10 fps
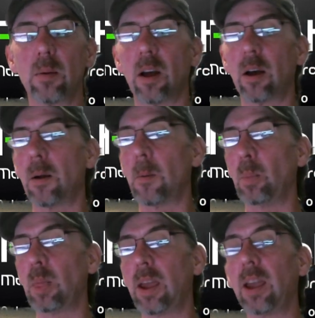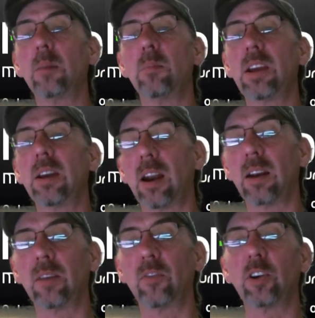Um, it can be kind
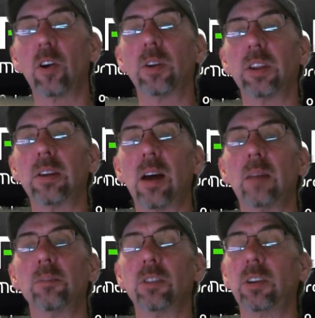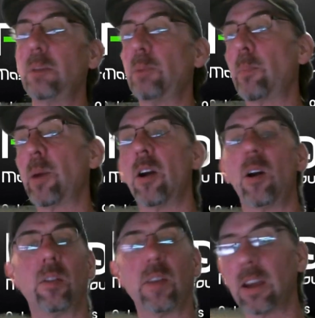of difficult at times to keep up on
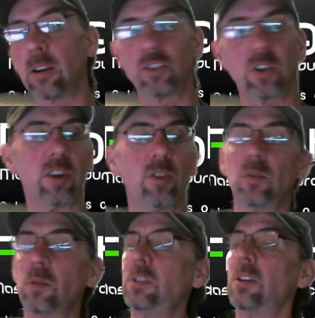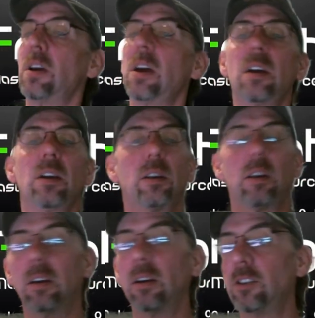all the industry news and
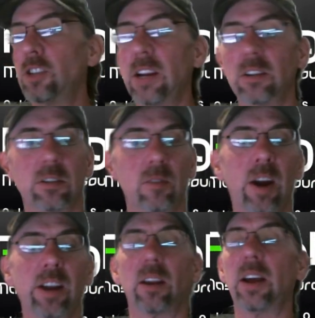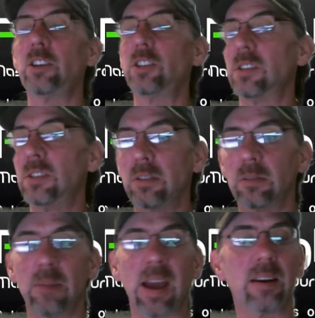uh, changes in regulations
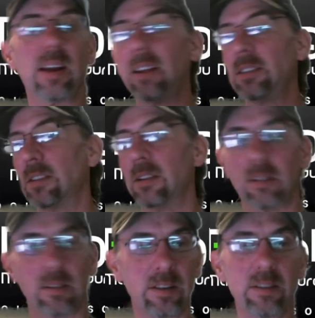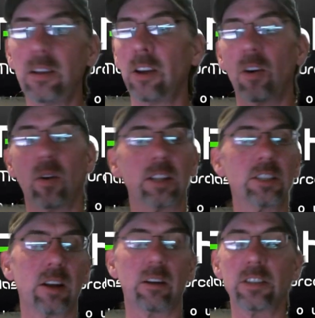and mandates and you know et
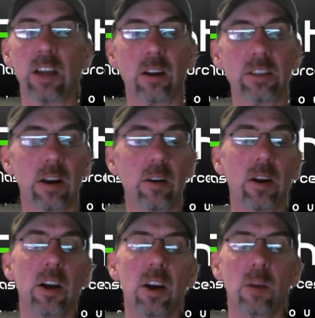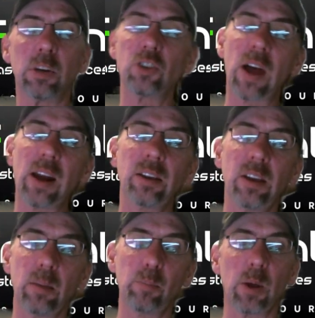cetera et cetera et cetera but try to
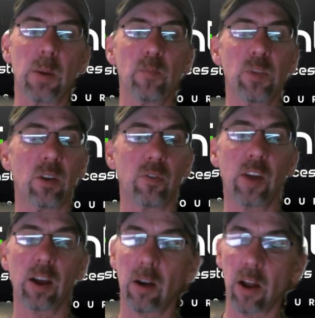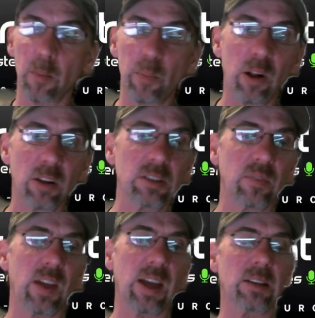keep your finger on the pulse of
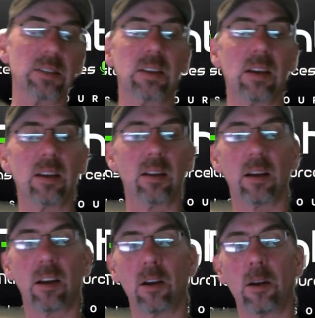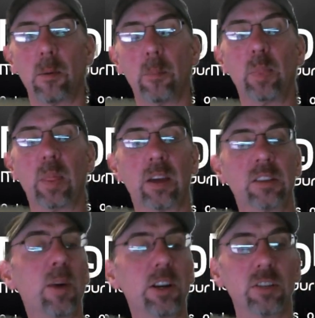things um, as
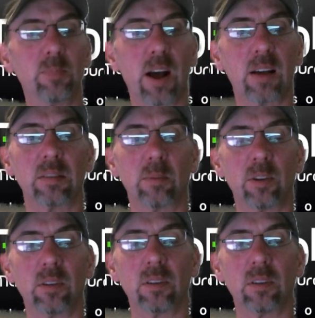much as possible